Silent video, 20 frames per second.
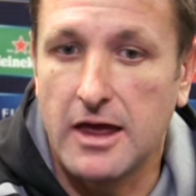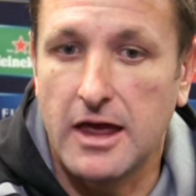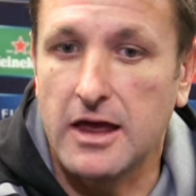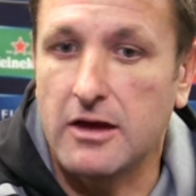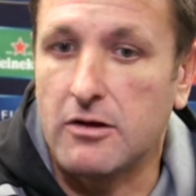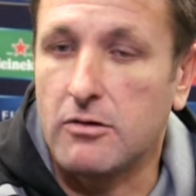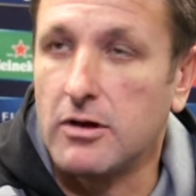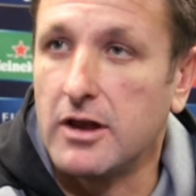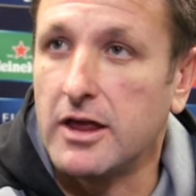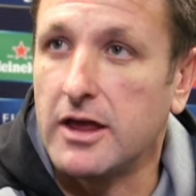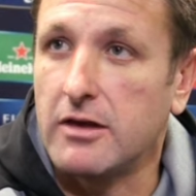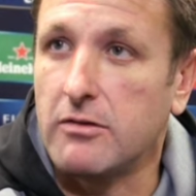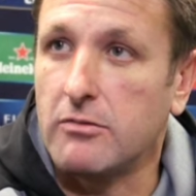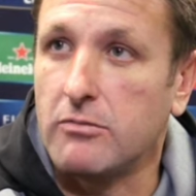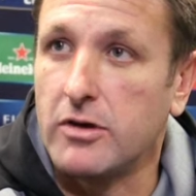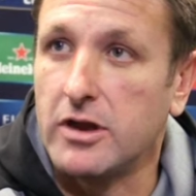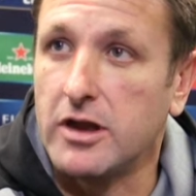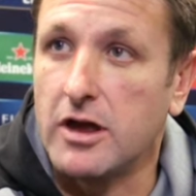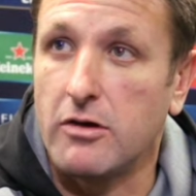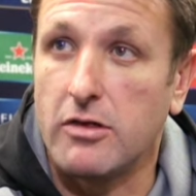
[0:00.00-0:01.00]
Equally,
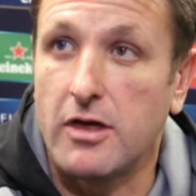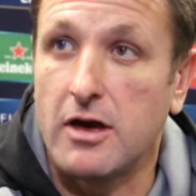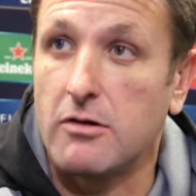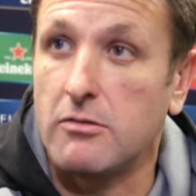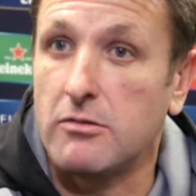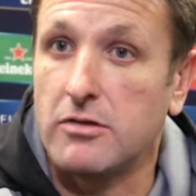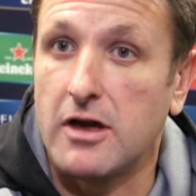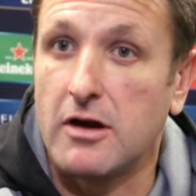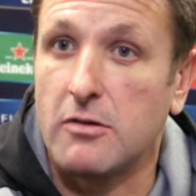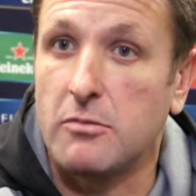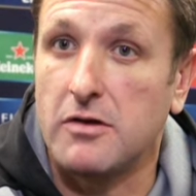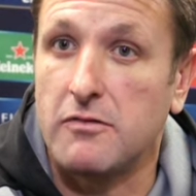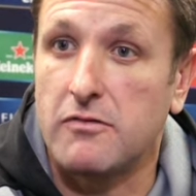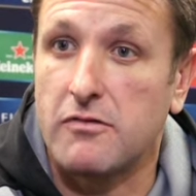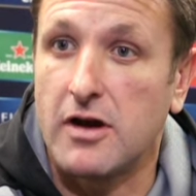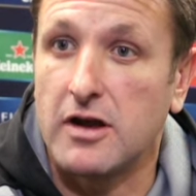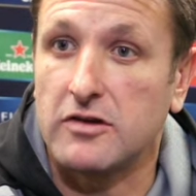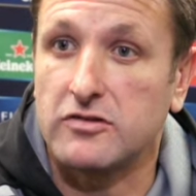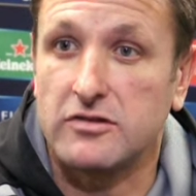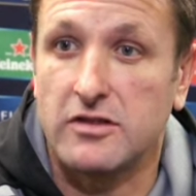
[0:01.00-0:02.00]
we know they'll be
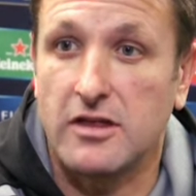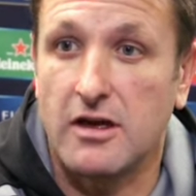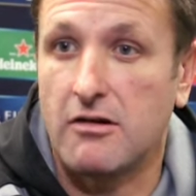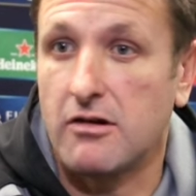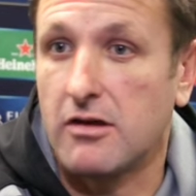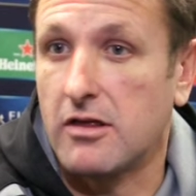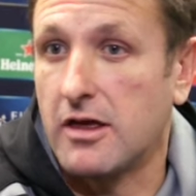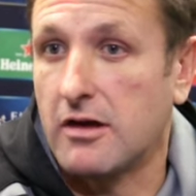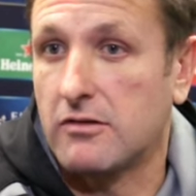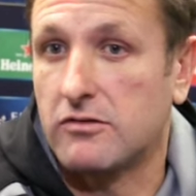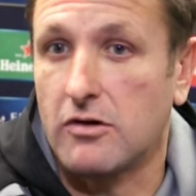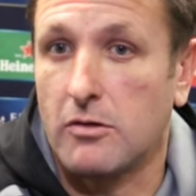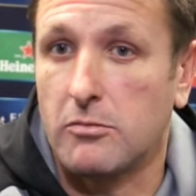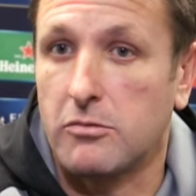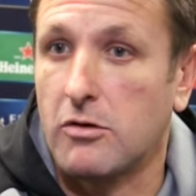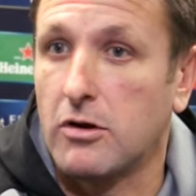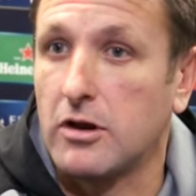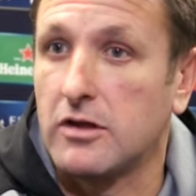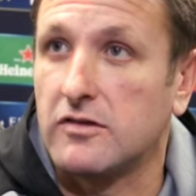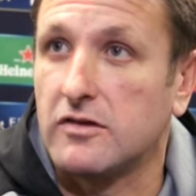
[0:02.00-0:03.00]
fresh. They're
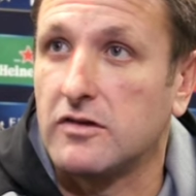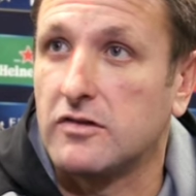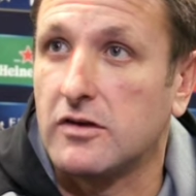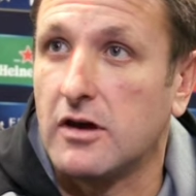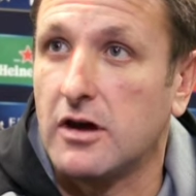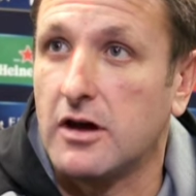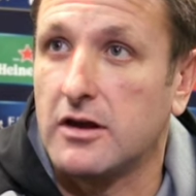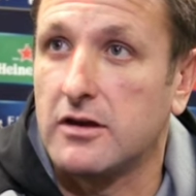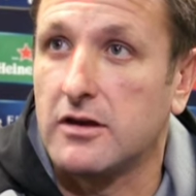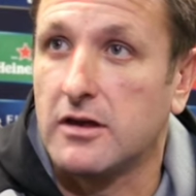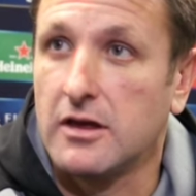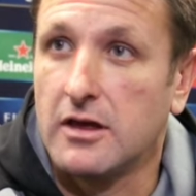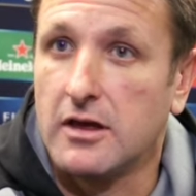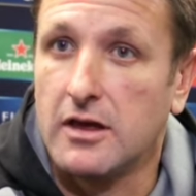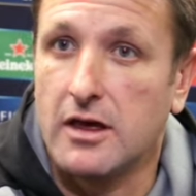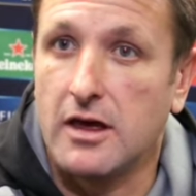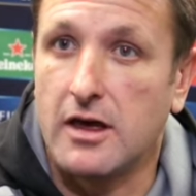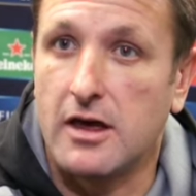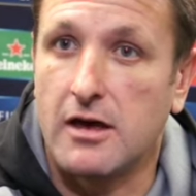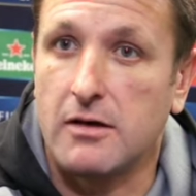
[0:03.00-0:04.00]
top quality side,
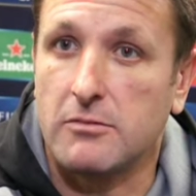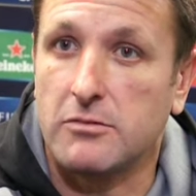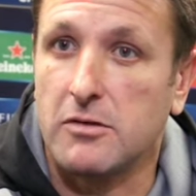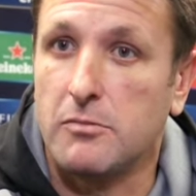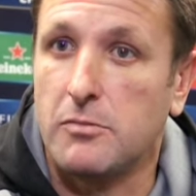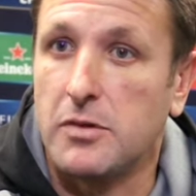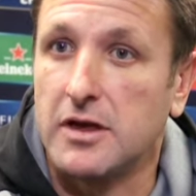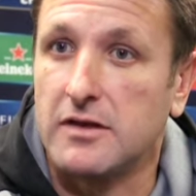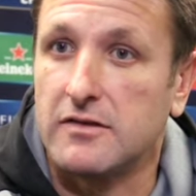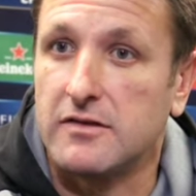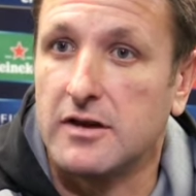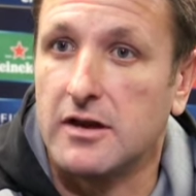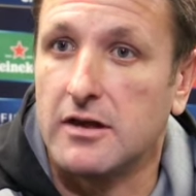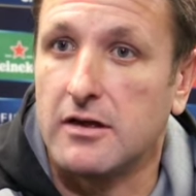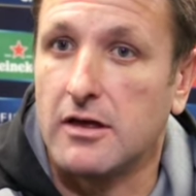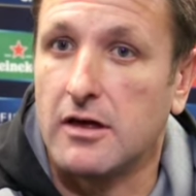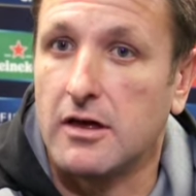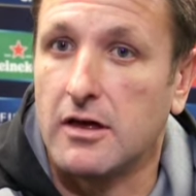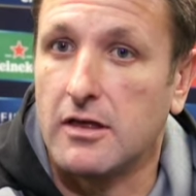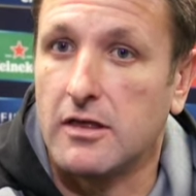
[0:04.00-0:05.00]
competing
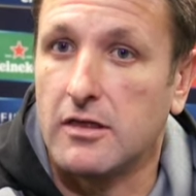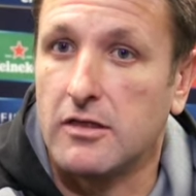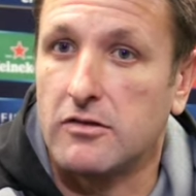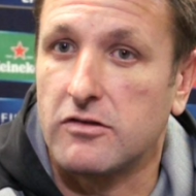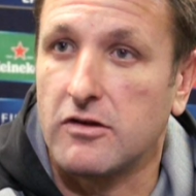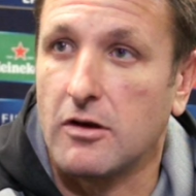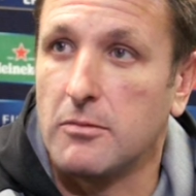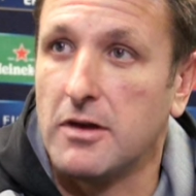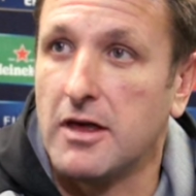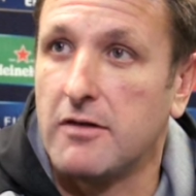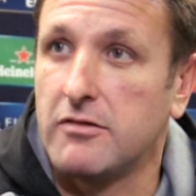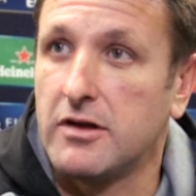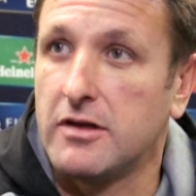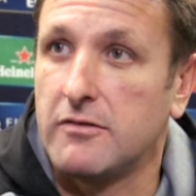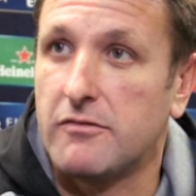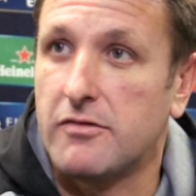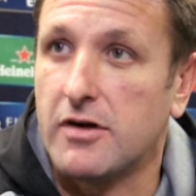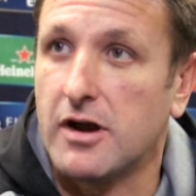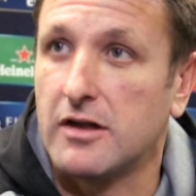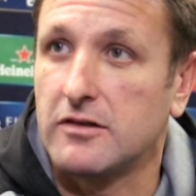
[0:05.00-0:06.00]
at the top level
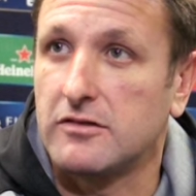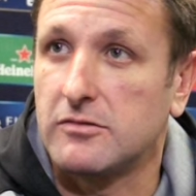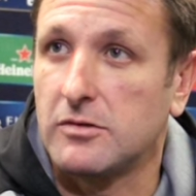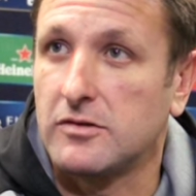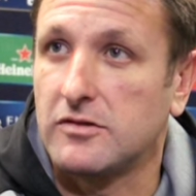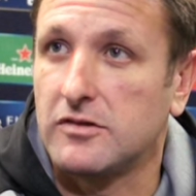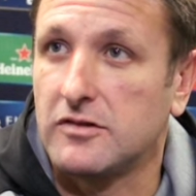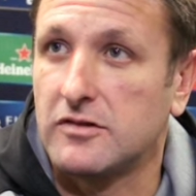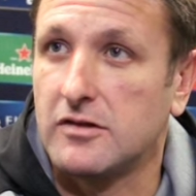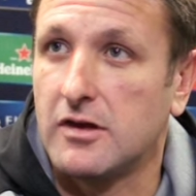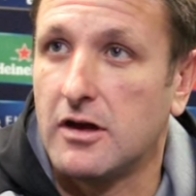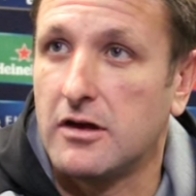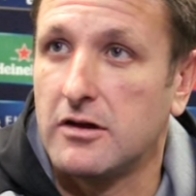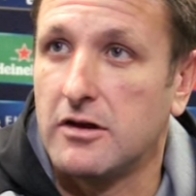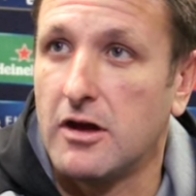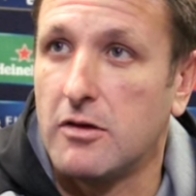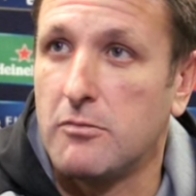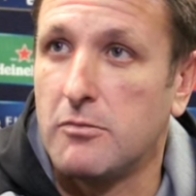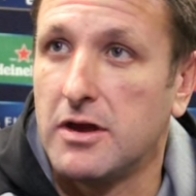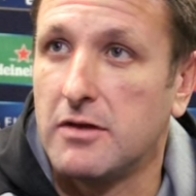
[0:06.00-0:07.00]
in France, which is
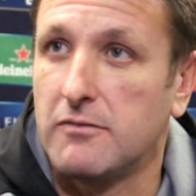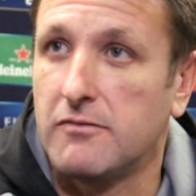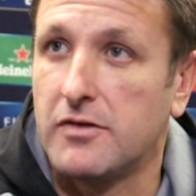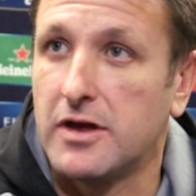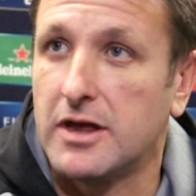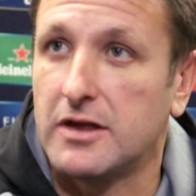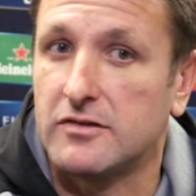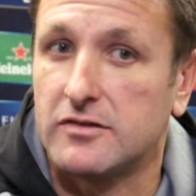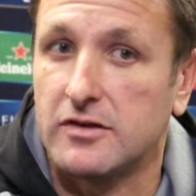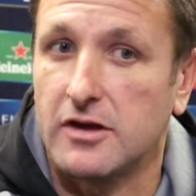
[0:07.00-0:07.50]
no mean feat.